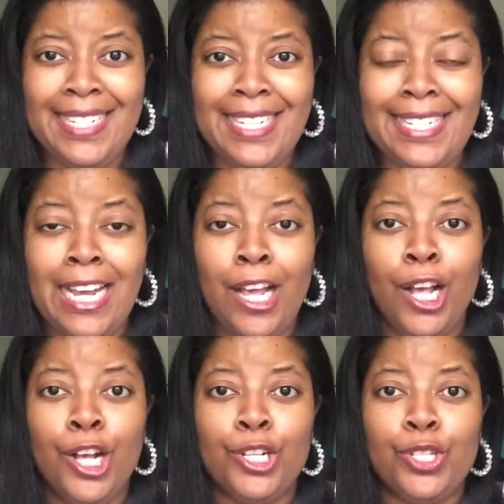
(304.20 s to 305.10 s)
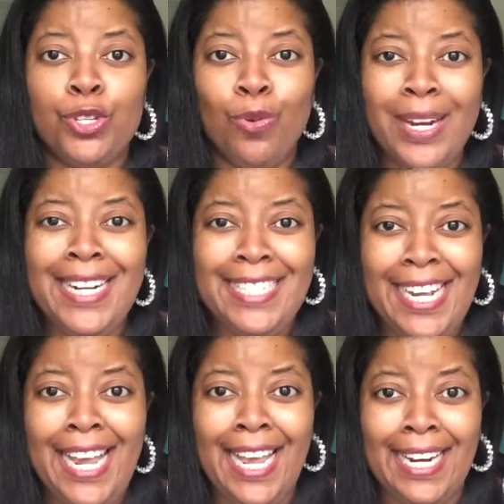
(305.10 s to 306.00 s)
it since
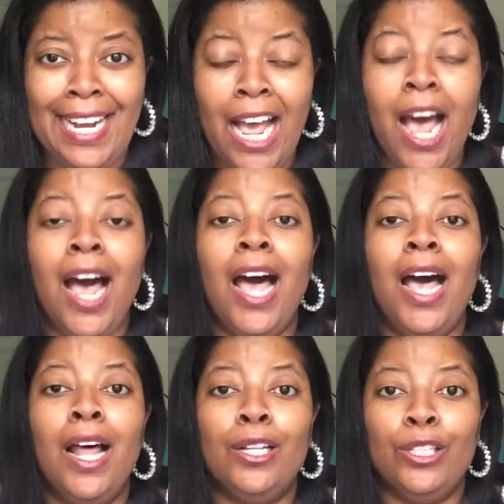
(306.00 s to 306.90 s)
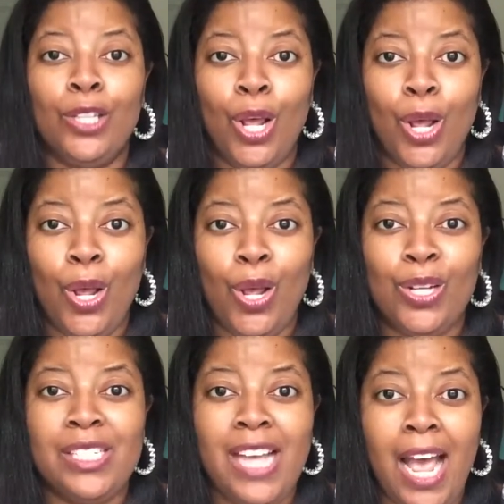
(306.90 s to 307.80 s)
2010. A
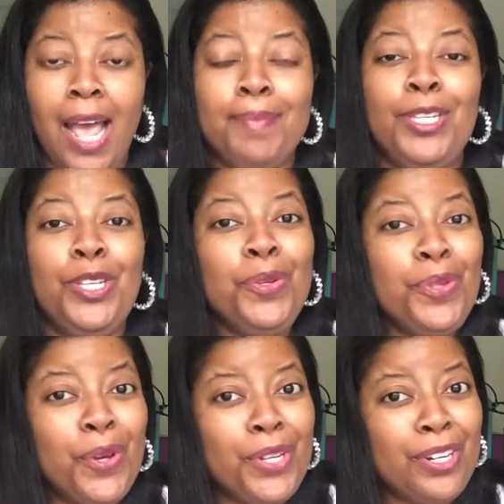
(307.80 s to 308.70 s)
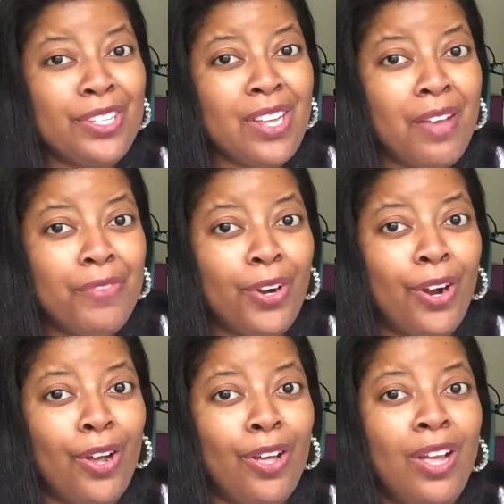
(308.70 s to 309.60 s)
long time. You know your stuff,
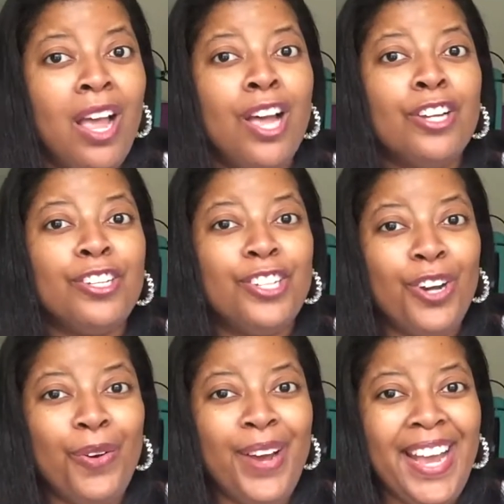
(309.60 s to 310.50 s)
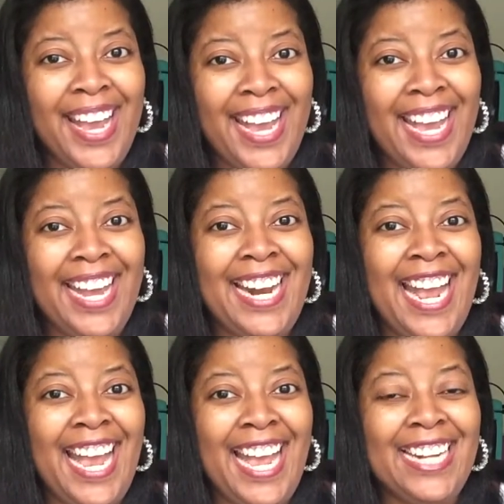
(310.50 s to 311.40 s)
girl. Go ahead
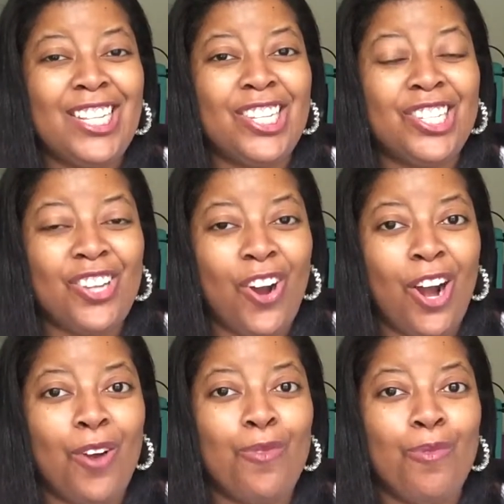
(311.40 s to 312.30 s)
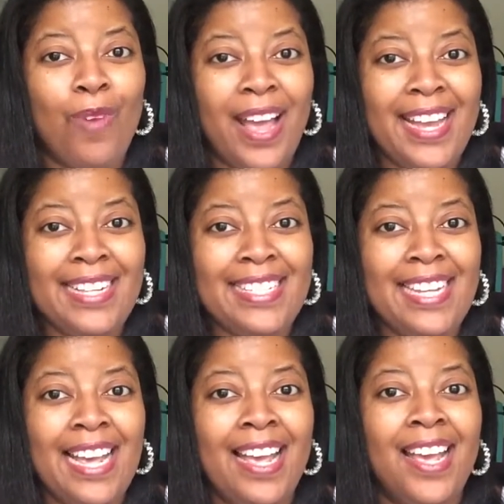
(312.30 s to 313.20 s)
and start
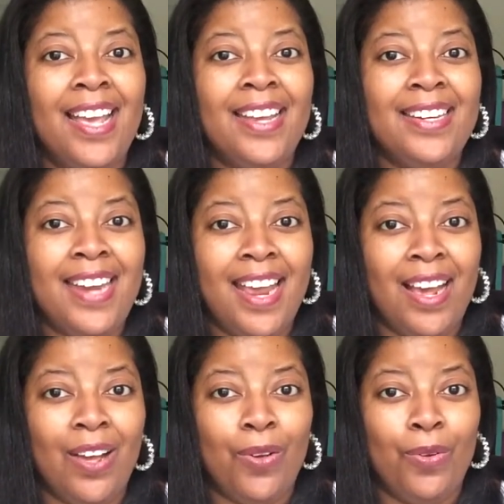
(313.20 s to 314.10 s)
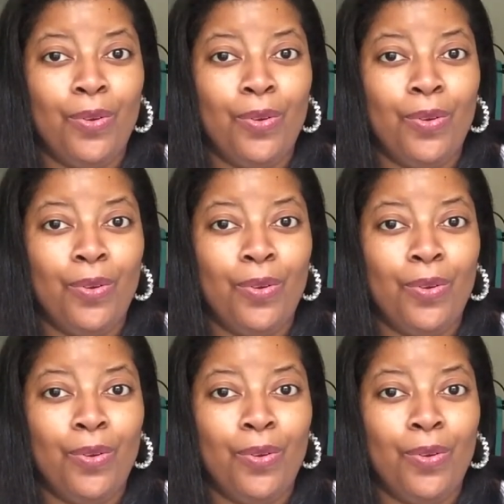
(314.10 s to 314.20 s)
right now.